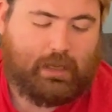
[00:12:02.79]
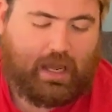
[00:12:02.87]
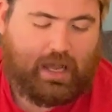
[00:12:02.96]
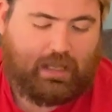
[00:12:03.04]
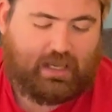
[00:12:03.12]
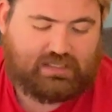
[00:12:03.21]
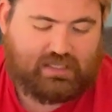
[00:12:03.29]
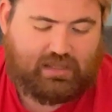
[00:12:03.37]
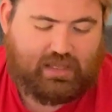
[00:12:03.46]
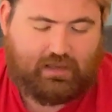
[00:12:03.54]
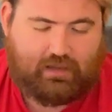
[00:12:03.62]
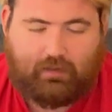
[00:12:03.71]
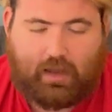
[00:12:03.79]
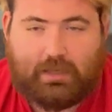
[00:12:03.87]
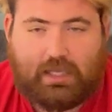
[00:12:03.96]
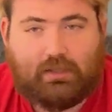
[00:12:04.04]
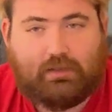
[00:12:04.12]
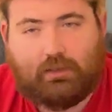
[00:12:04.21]
I like to think of, I
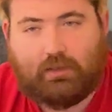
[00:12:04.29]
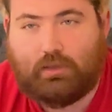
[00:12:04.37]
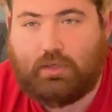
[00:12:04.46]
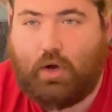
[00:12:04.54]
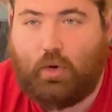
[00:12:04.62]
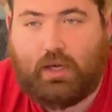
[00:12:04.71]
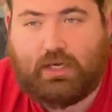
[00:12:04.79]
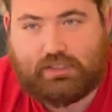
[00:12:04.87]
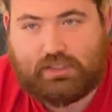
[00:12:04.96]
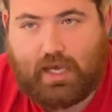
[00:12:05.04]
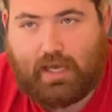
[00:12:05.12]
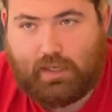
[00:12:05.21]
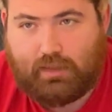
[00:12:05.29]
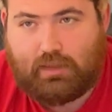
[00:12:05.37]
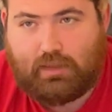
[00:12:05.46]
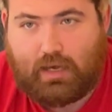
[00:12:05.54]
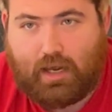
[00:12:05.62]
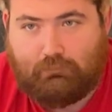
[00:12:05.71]
mean, no one is God other
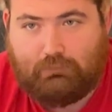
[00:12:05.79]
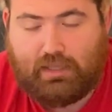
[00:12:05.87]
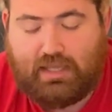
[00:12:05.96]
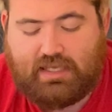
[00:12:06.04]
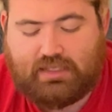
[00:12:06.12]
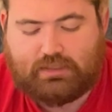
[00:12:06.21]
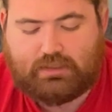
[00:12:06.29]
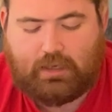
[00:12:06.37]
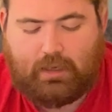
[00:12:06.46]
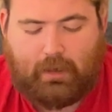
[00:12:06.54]
than our police.